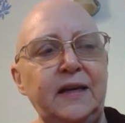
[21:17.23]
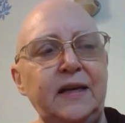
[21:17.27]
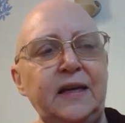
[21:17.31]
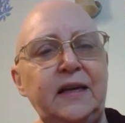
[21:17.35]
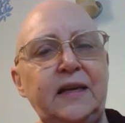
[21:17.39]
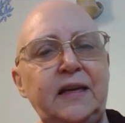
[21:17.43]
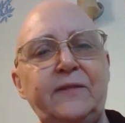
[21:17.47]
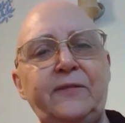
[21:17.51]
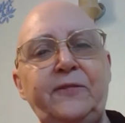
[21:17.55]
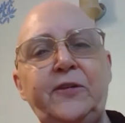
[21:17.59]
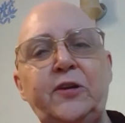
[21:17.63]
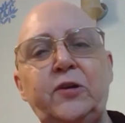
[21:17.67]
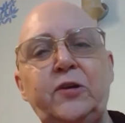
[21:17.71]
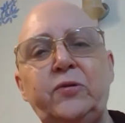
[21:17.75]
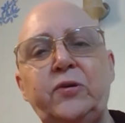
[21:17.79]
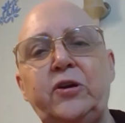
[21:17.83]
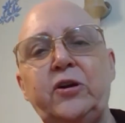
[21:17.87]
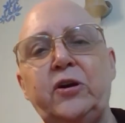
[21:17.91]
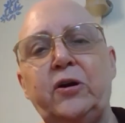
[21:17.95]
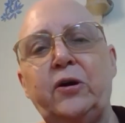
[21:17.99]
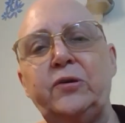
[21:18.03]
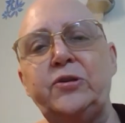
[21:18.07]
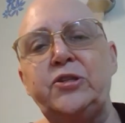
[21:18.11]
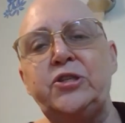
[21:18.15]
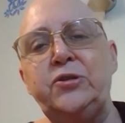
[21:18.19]
If you
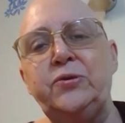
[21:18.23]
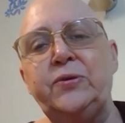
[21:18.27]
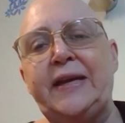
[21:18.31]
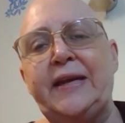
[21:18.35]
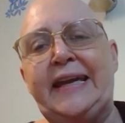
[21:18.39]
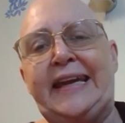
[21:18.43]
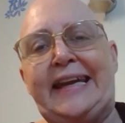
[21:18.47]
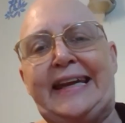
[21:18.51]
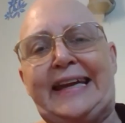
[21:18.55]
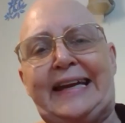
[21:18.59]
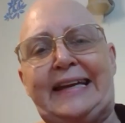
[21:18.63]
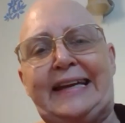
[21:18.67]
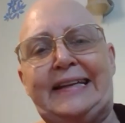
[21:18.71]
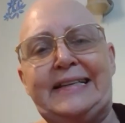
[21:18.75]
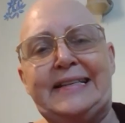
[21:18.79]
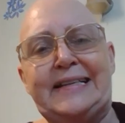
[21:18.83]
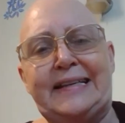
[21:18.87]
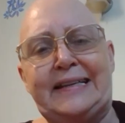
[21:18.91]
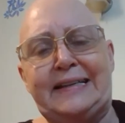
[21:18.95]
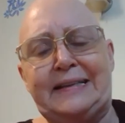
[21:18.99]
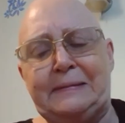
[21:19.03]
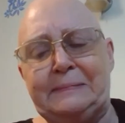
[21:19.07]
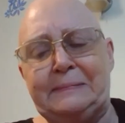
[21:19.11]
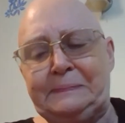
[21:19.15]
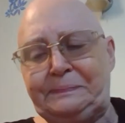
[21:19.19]
go to
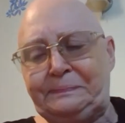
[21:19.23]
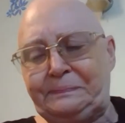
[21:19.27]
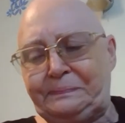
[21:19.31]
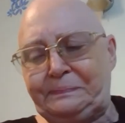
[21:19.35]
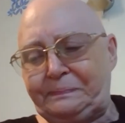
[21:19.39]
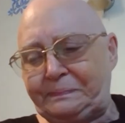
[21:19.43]
Kandy,